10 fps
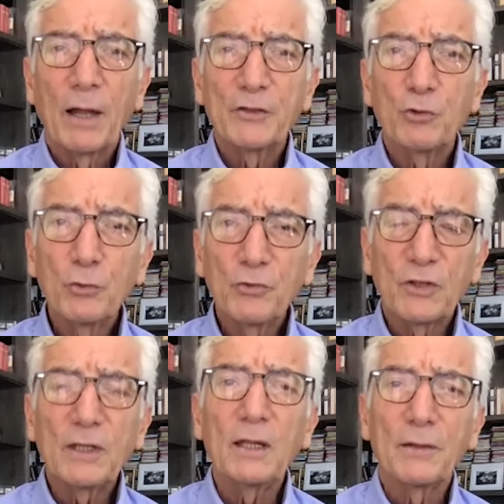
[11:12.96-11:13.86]
do
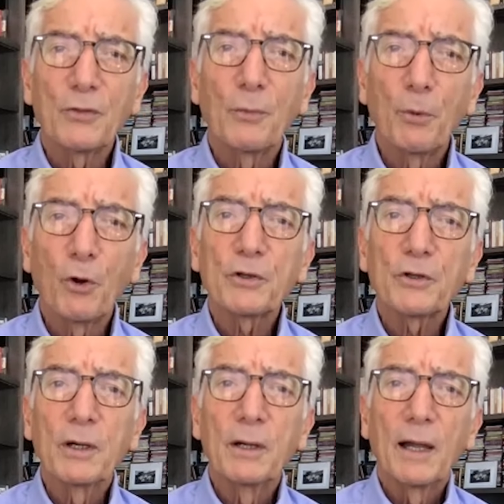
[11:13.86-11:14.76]
see in the book
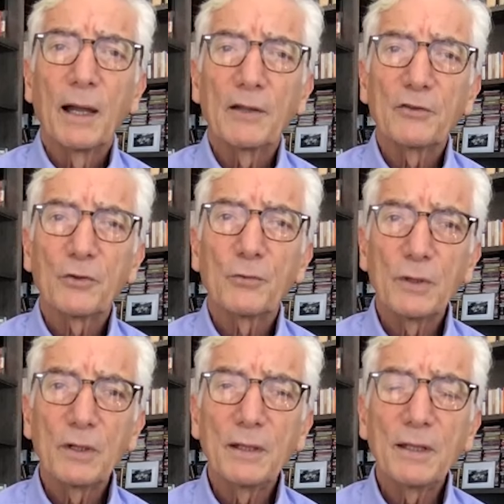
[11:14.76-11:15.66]
as
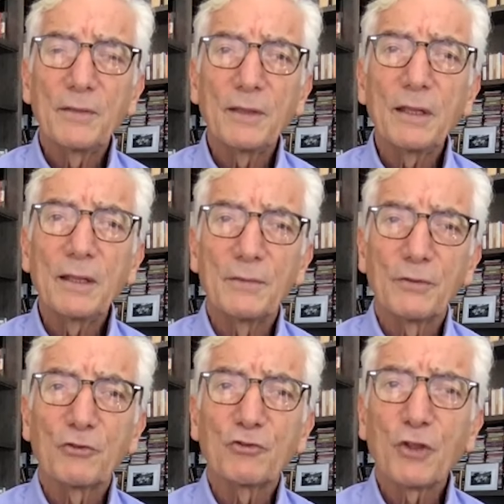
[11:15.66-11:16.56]
really the
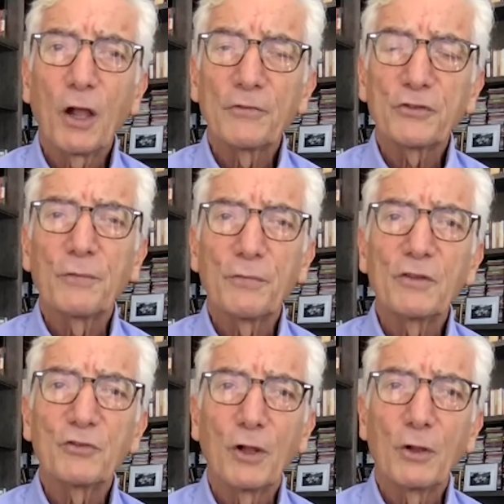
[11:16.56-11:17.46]
start of
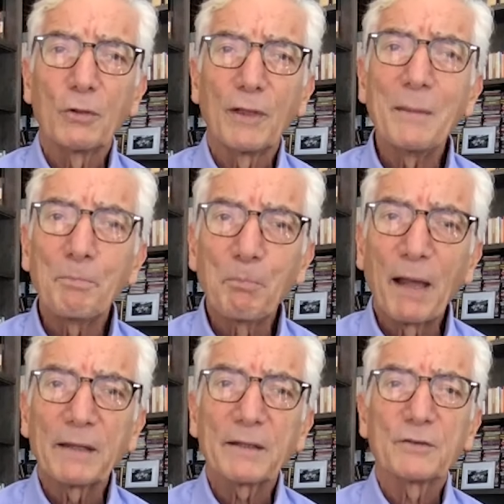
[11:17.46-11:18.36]
this whole
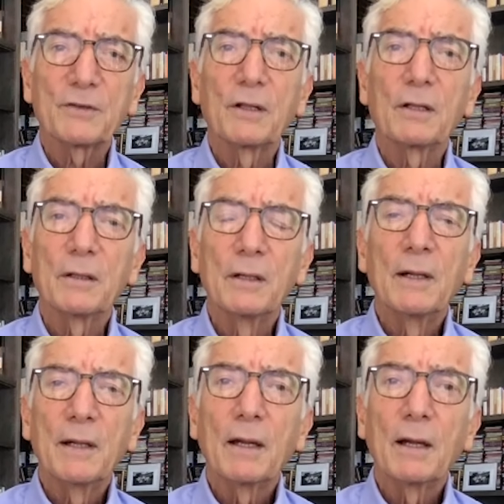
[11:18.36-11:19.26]
impact
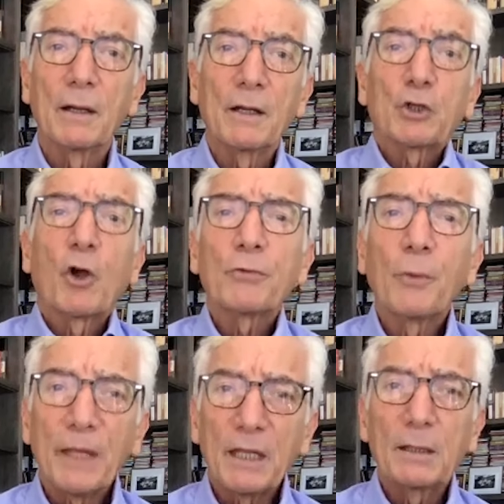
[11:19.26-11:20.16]

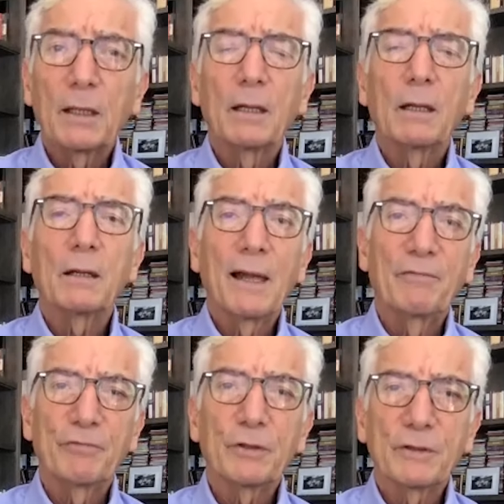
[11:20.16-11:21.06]
economy
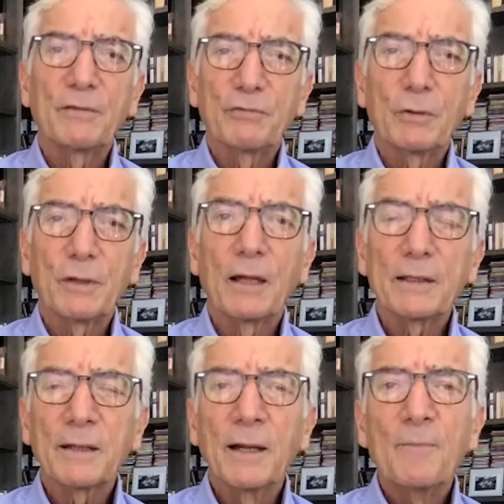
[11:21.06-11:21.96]
effort, if you like,
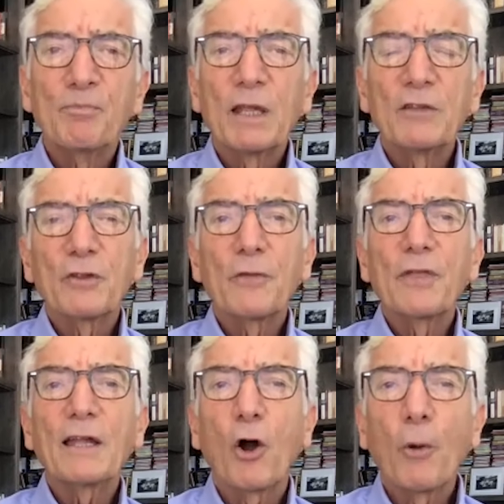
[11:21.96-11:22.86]
is that
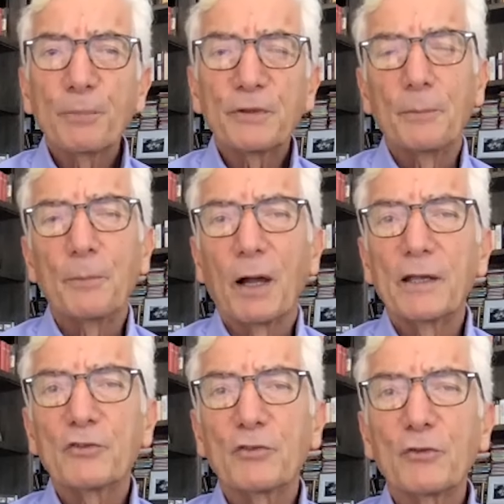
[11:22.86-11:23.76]
they
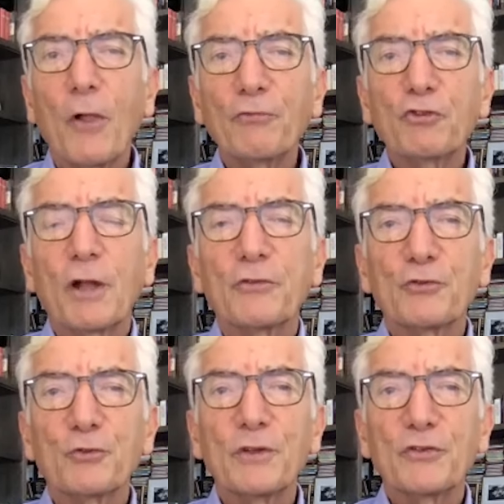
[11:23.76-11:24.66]
optimize not just
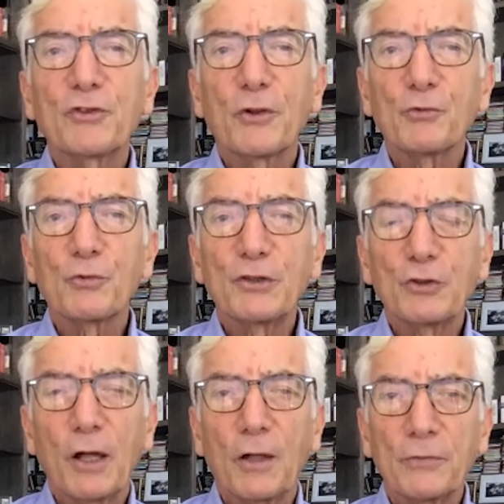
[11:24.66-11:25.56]
risk and
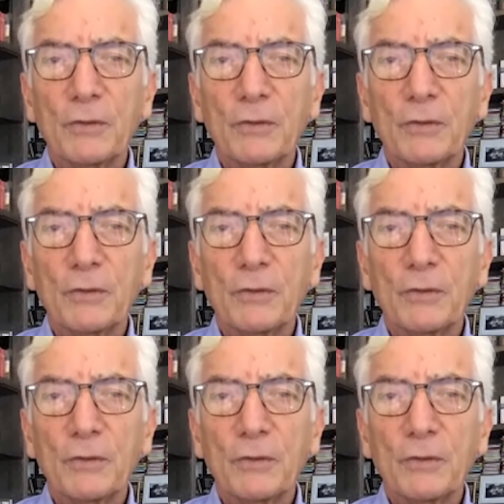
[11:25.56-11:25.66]
return,